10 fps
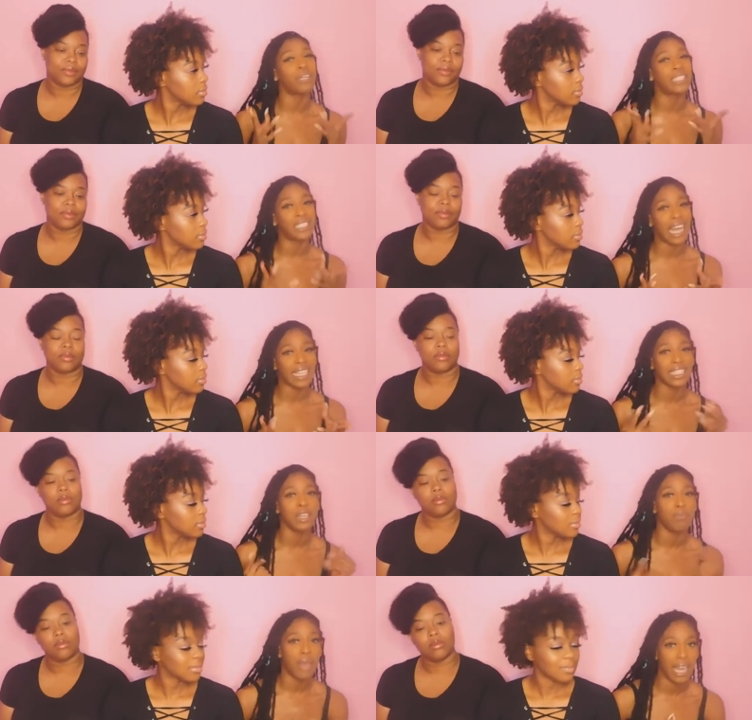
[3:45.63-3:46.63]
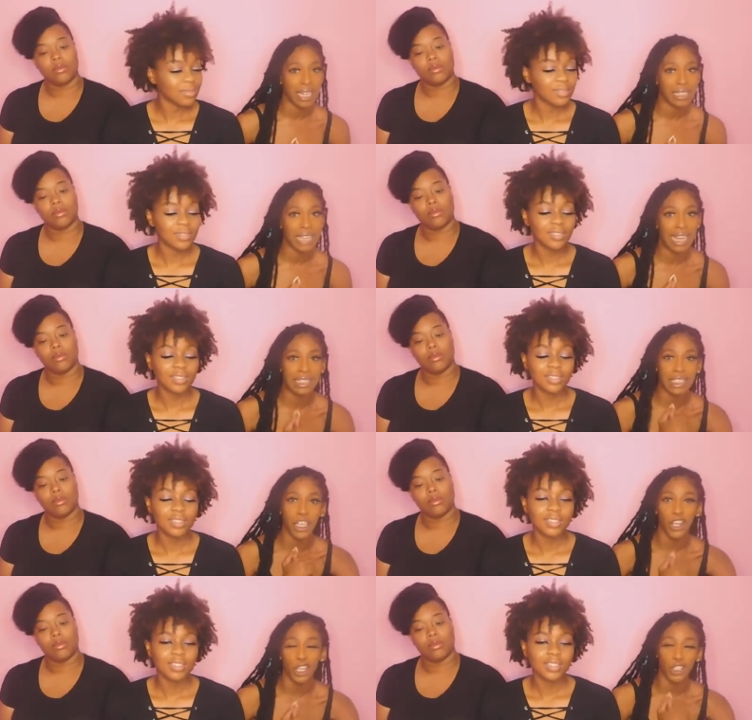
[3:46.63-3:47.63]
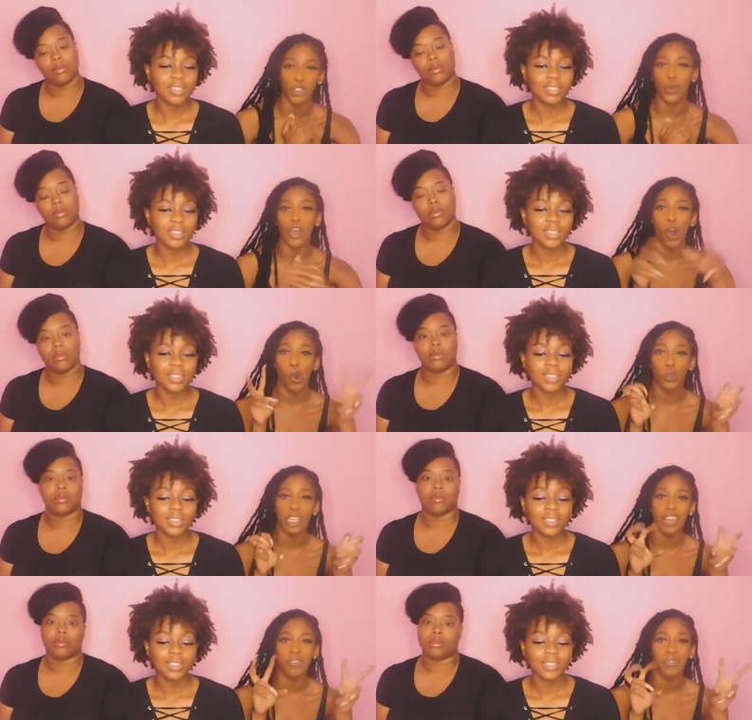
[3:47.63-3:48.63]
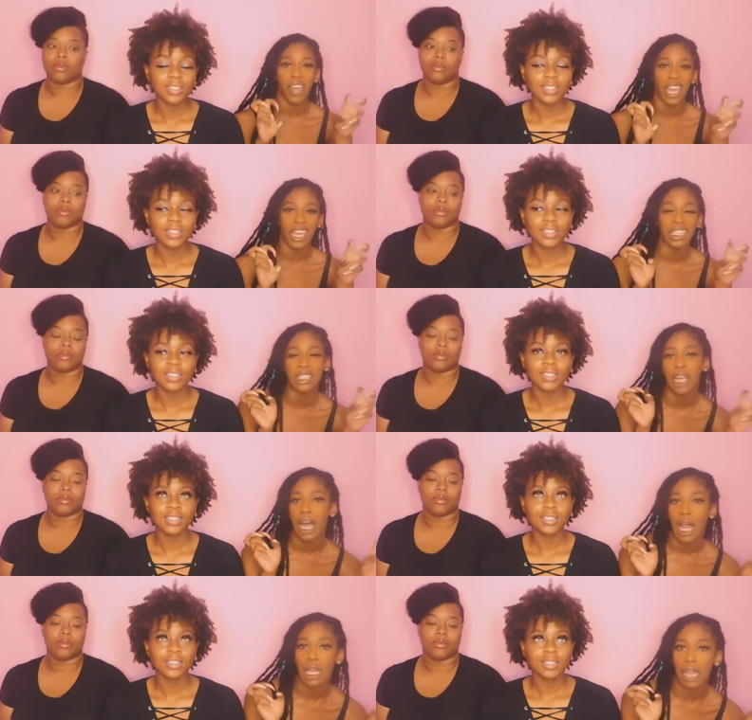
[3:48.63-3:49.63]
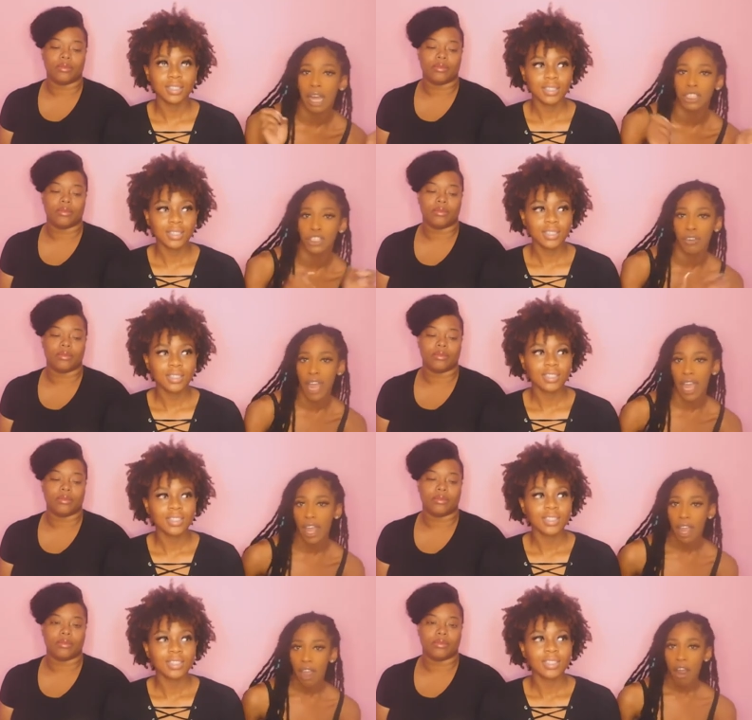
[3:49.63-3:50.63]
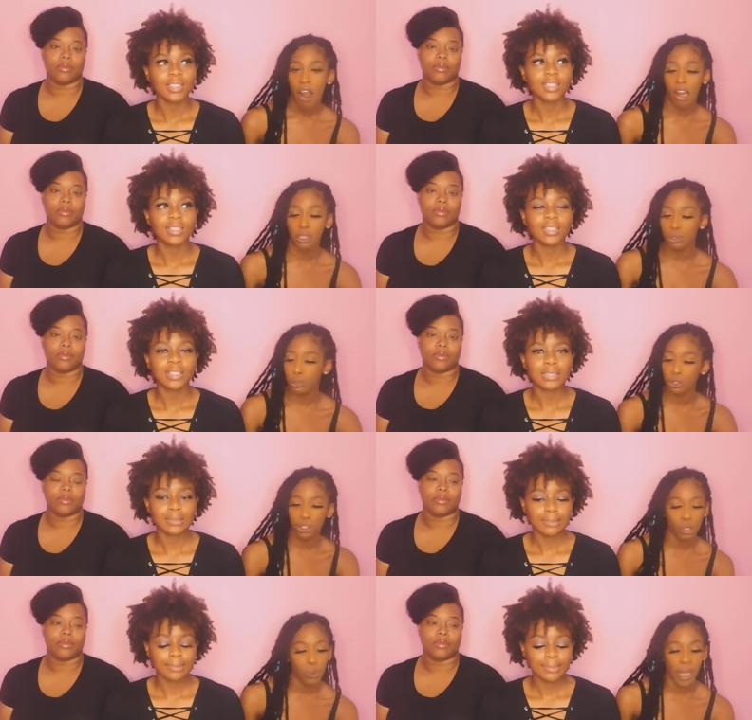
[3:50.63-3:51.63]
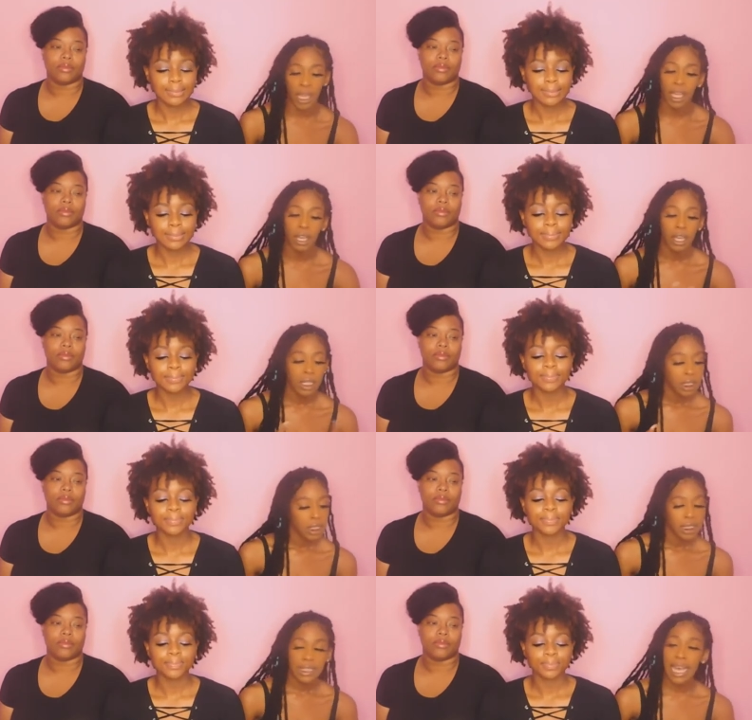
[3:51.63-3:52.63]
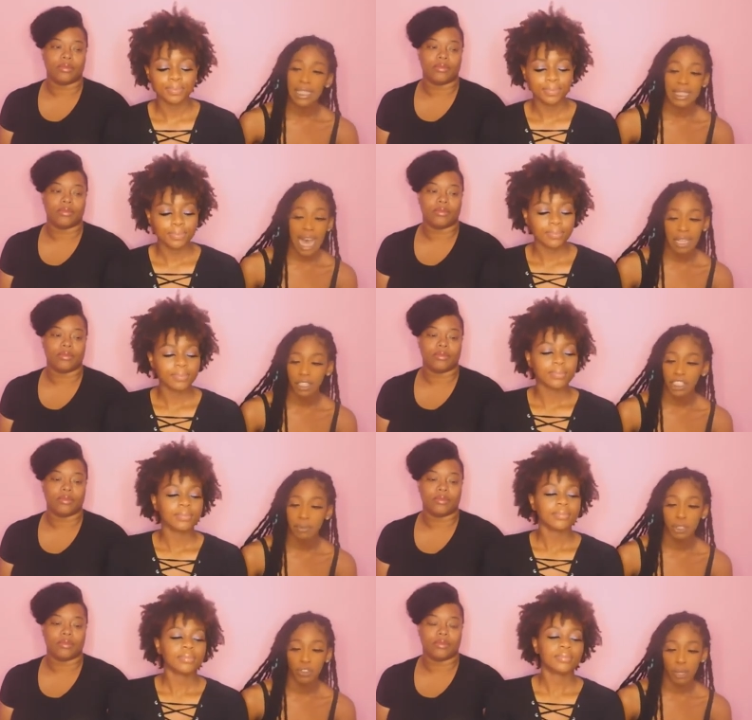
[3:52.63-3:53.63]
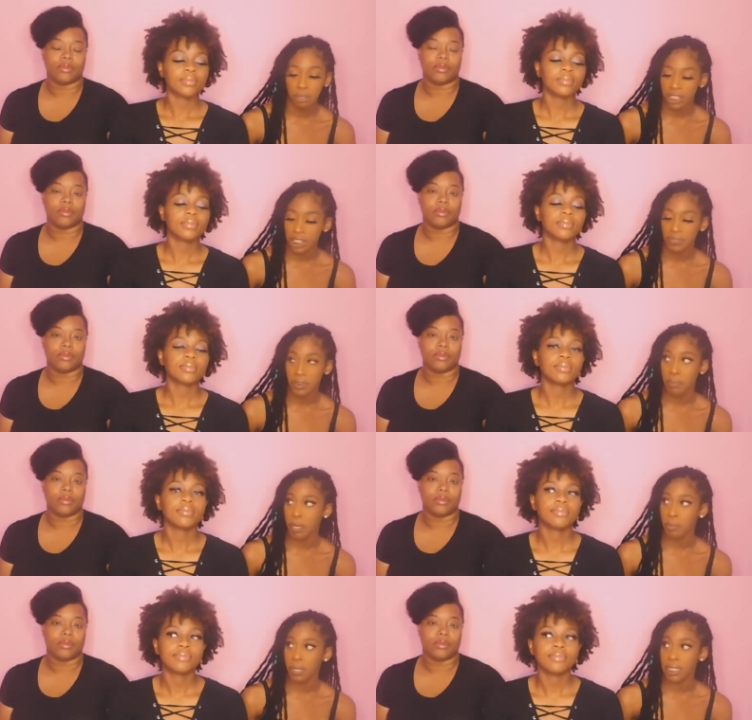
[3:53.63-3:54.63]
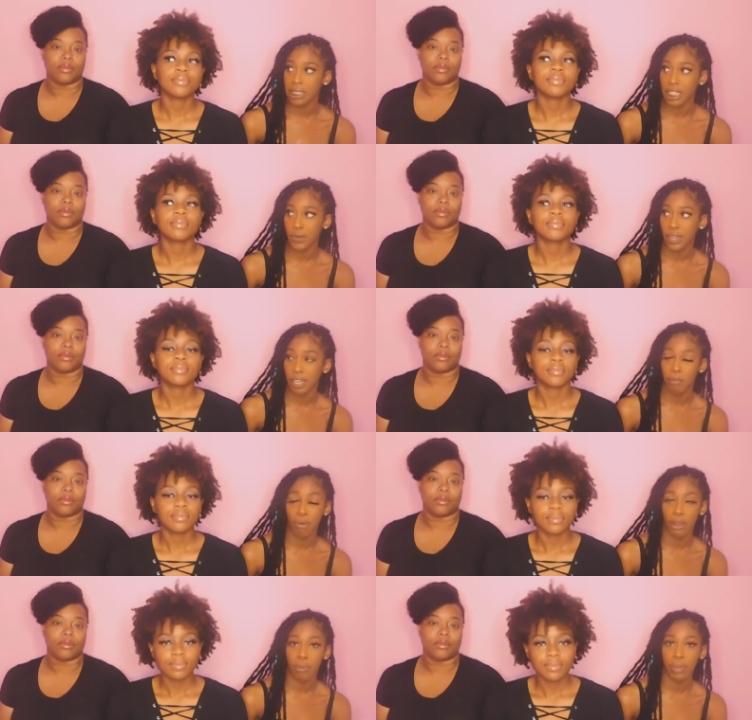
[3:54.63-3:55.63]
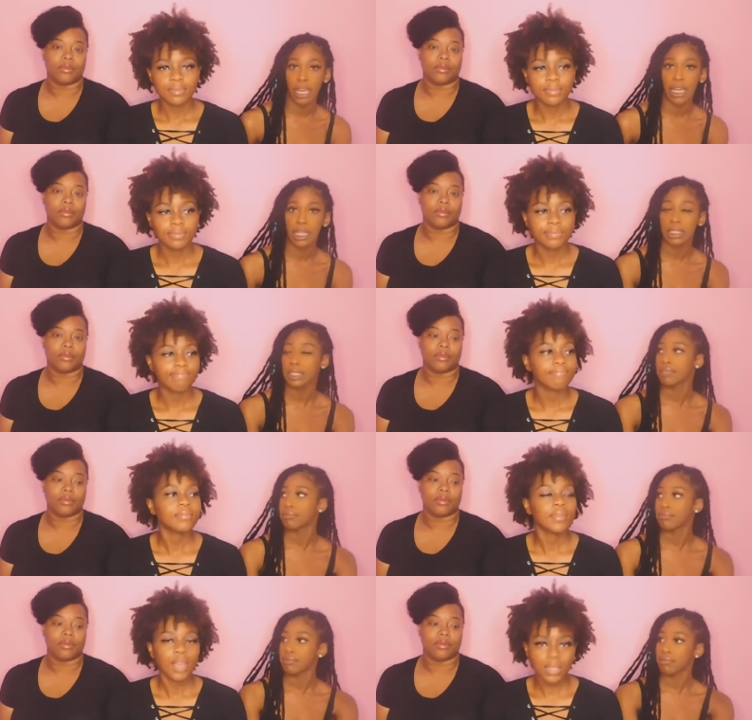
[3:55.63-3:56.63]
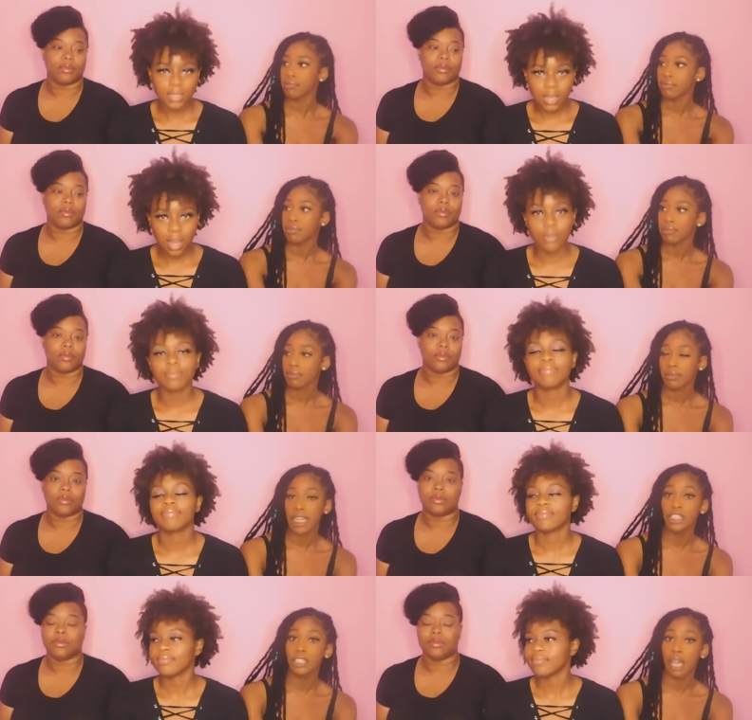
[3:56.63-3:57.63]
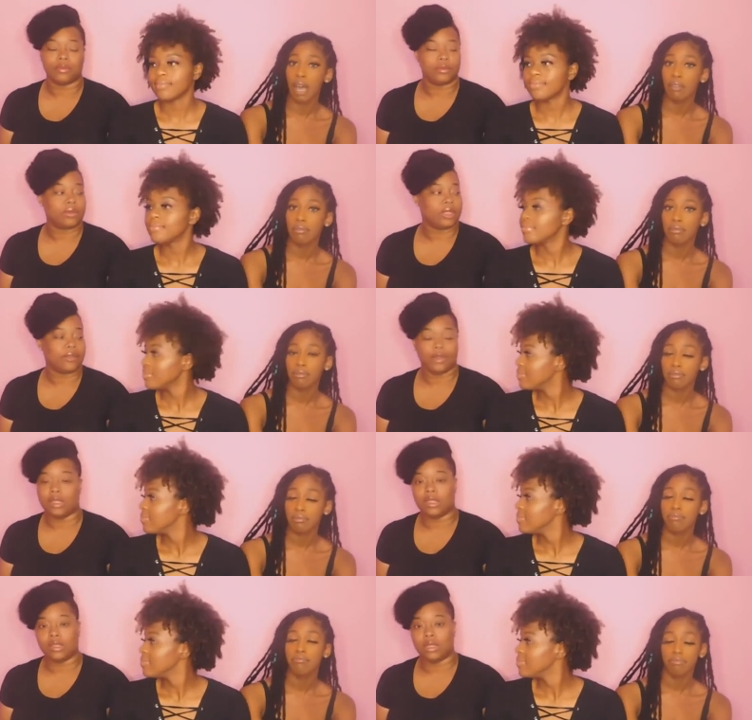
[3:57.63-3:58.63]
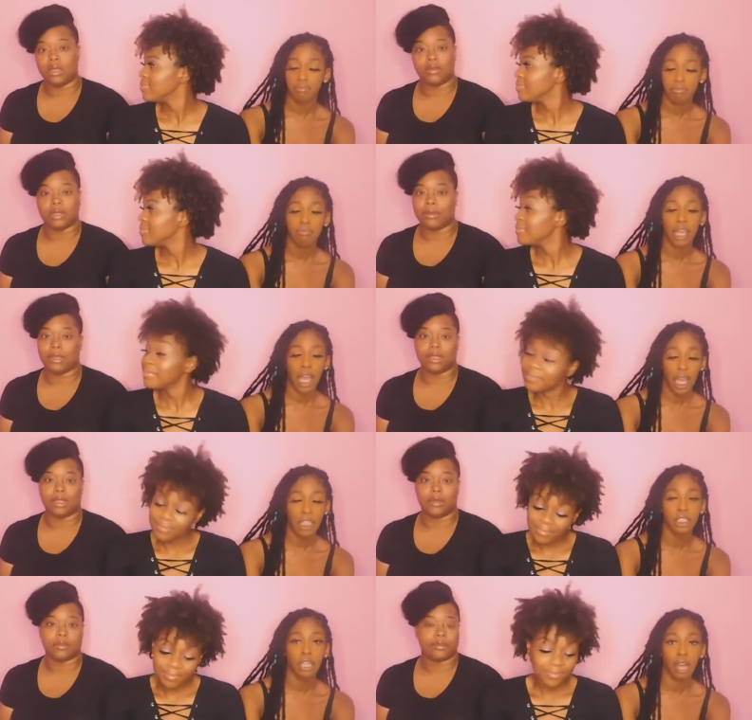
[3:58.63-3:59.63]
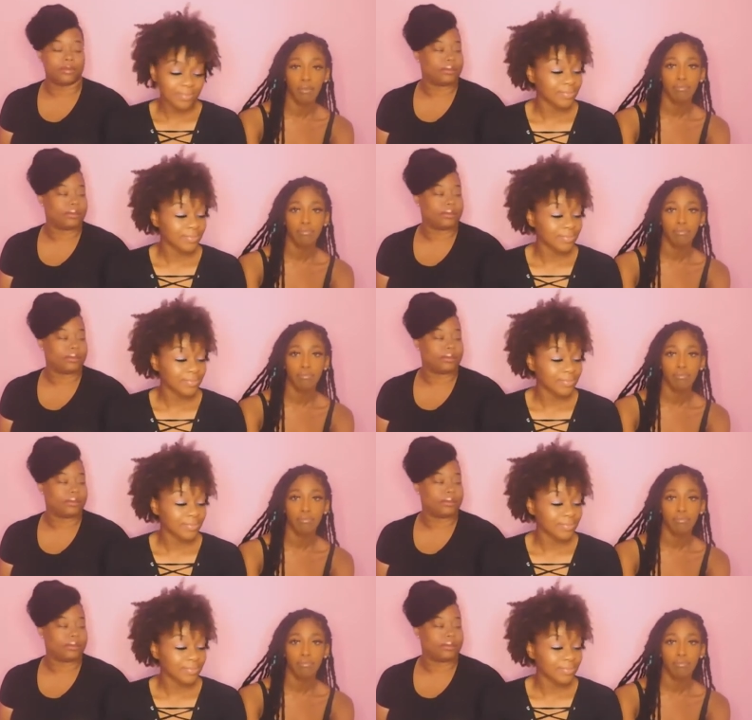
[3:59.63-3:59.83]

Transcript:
Speaker 1: but sexy pics. I see girls doing OnlyFans lingerie. Are you doing ten dollar subscriptions for people to see you in your bra and panties? It's slow. It's slow. Definitely slow. It's slow.